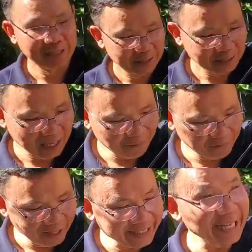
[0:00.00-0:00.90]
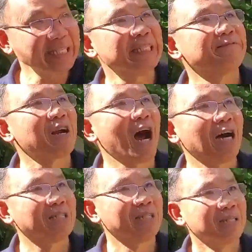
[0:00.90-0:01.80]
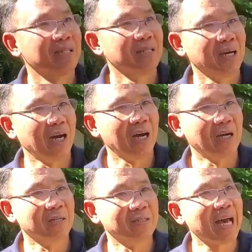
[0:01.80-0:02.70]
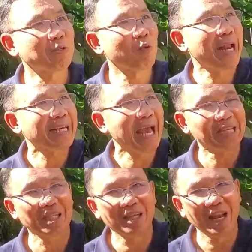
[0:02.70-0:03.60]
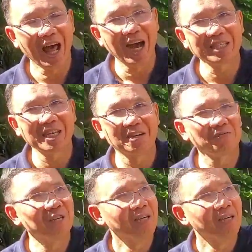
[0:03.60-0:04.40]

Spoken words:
Okay, very sensitive rod. That's when I catch a lot of